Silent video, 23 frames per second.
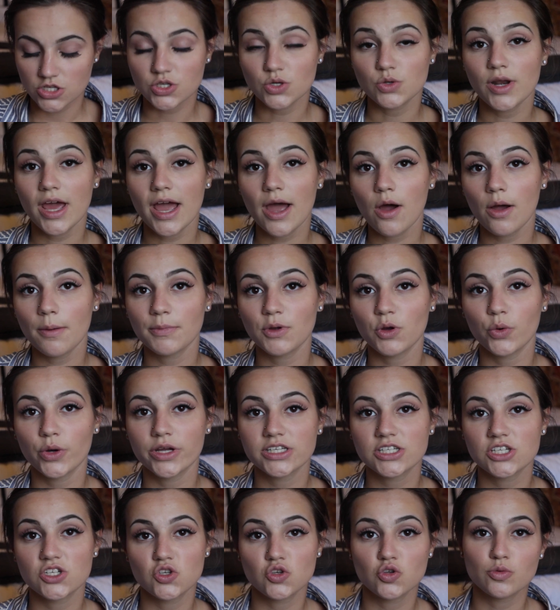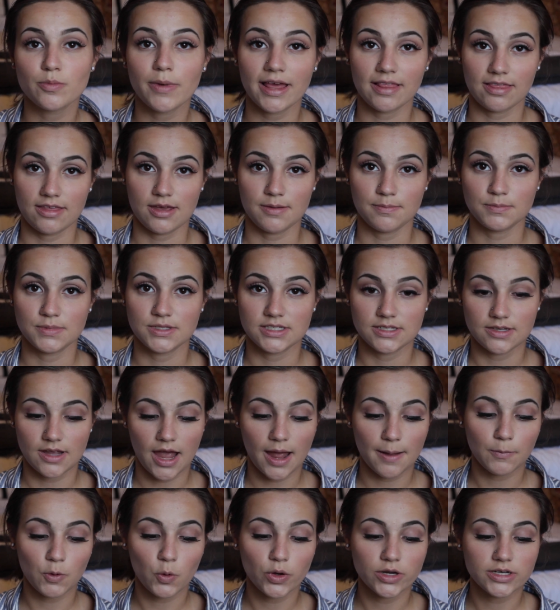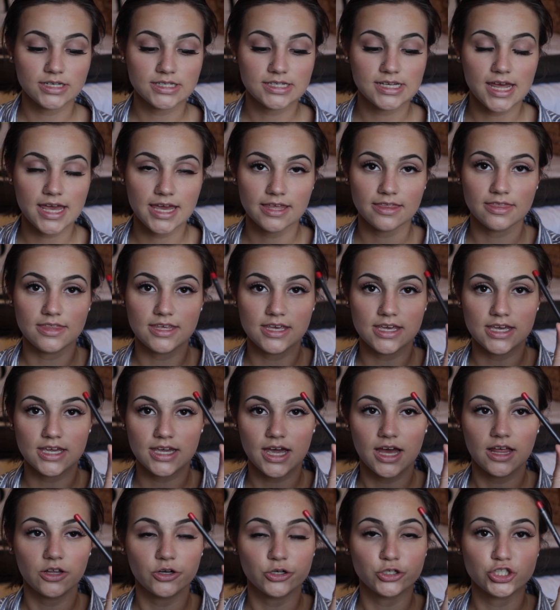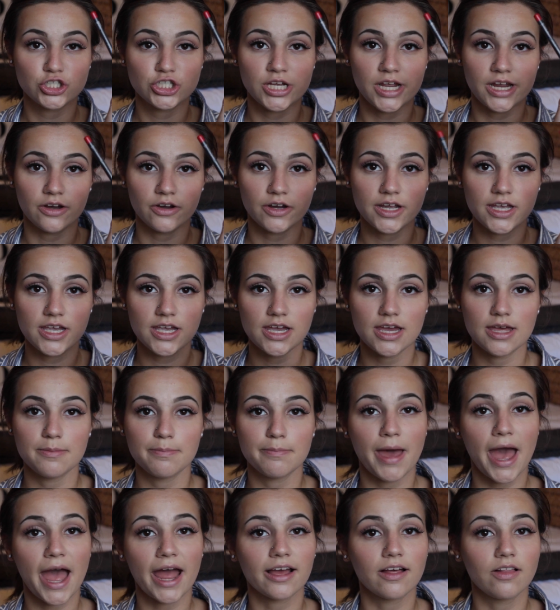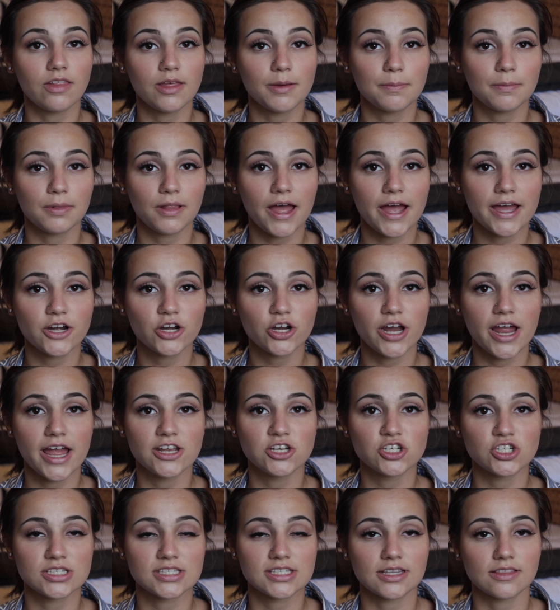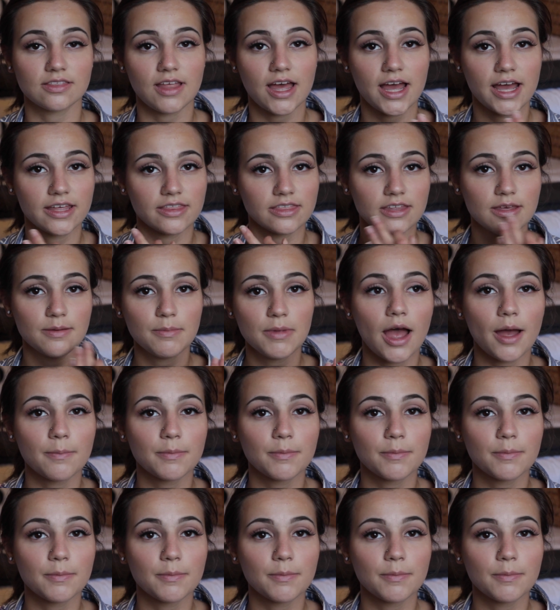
So now I'm going to do my lips. I'm going to take the color Cherry in MAC lip liner and just line them.